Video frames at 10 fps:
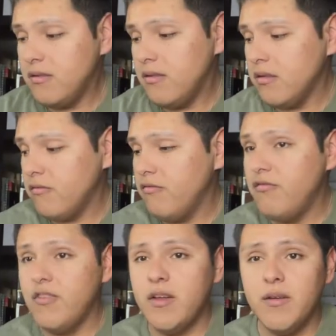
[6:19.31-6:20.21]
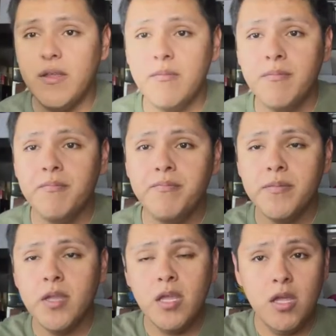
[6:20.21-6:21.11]
looks very,
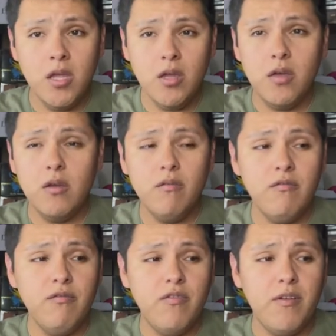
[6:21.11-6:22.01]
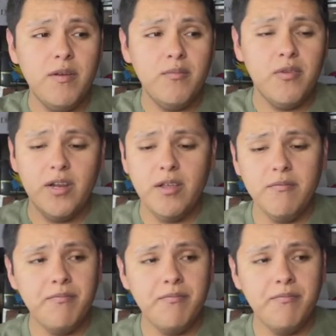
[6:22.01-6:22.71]
very pretty.